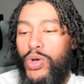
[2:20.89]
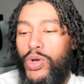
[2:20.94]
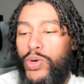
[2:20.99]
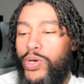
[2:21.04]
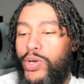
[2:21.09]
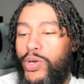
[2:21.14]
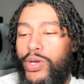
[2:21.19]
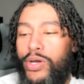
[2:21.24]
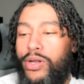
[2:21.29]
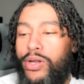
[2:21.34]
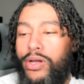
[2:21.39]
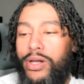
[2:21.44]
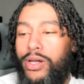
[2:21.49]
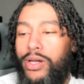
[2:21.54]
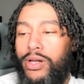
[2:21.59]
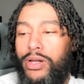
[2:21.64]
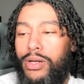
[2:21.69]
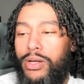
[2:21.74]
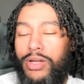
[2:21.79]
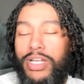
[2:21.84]
That's
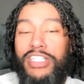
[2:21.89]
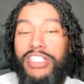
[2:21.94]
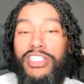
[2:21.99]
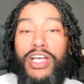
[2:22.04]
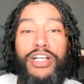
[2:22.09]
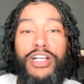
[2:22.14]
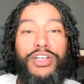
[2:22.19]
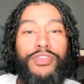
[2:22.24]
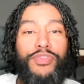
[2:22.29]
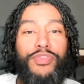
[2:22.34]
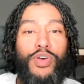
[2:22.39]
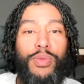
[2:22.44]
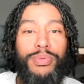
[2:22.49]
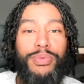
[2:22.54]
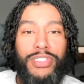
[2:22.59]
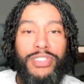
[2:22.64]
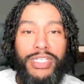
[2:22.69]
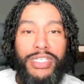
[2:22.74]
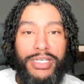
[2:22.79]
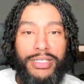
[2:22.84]

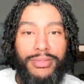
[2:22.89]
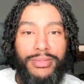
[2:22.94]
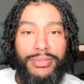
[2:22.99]
104%.